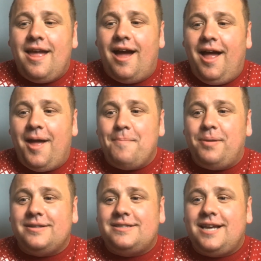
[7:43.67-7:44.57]

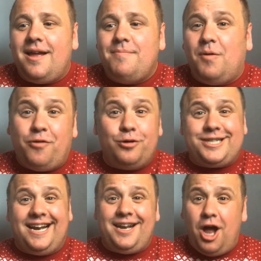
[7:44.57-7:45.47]
But
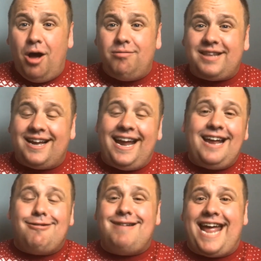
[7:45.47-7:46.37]
unfortunately, no, that ain't
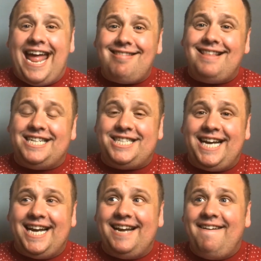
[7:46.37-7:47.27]
going ahead this
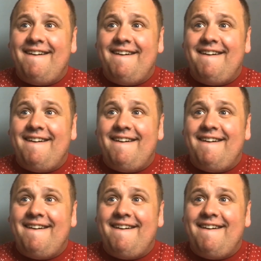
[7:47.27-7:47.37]
year,